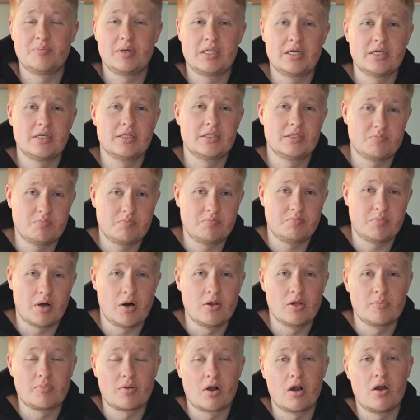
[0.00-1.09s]
because
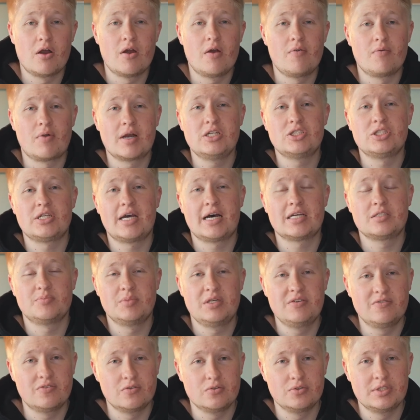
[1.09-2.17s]
PolarPro reached out to
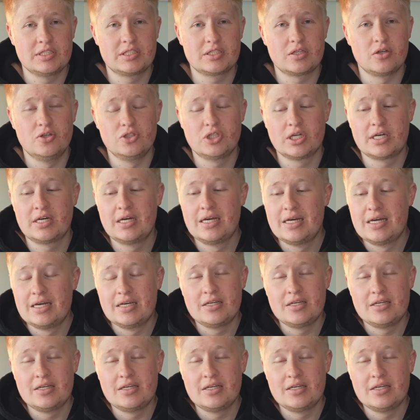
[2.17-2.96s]
me, full disclosure,